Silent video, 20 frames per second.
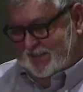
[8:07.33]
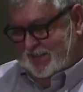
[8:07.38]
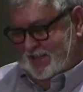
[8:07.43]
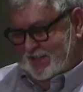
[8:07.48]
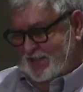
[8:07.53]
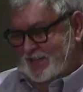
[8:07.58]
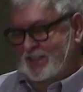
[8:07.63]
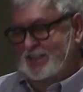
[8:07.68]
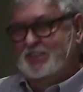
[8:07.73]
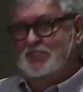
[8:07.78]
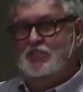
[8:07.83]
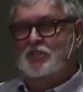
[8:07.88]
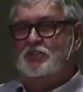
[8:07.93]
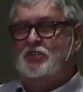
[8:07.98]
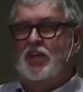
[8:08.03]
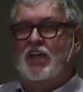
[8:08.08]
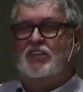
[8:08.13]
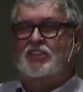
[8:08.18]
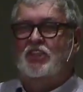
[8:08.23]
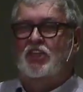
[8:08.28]
Let's just
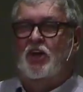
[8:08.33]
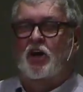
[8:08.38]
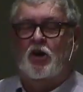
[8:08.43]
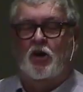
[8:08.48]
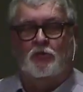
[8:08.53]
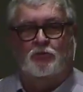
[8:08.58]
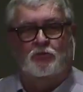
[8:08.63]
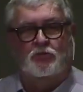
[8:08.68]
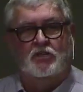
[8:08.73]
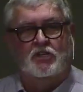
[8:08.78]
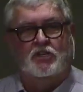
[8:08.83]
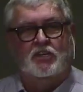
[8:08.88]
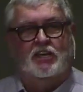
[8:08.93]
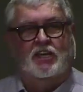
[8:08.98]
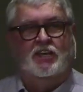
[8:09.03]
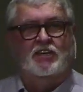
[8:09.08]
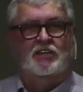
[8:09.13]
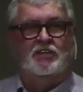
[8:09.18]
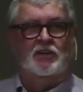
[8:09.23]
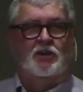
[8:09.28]
take the offering
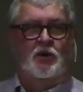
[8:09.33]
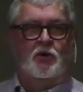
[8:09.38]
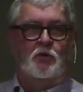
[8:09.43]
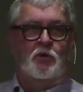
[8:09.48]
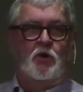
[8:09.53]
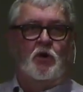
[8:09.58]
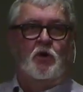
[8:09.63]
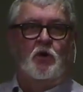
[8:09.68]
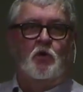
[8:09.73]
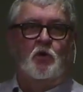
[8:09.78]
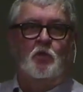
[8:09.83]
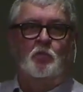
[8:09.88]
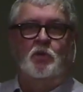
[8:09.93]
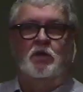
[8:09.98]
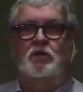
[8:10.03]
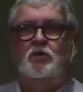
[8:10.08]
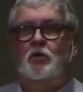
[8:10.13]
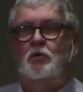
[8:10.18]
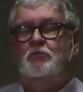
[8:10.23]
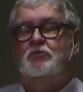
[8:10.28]
again and go home
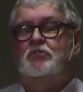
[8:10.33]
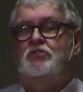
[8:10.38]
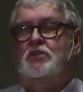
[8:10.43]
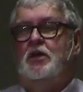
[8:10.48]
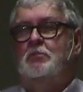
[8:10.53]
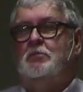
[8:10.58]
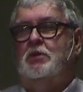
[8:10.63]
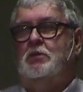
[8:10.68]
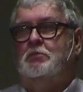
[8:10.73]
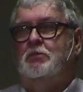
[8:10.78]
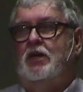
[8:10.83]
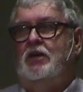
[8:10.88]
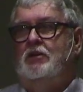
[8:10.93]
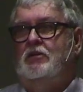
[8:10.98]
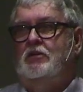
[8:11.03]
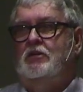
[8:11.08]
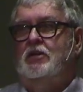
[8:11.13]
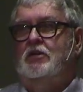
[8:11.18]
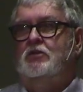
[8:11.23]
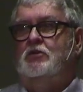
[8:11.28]
and hope for something better
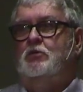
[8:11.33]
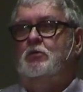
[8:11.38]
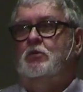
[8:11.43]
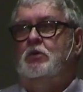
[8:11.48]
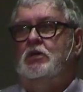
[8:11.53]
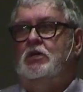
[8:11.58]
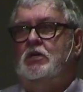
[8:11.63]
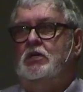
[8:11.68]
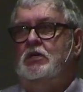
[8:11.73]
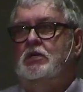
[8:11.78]
next week.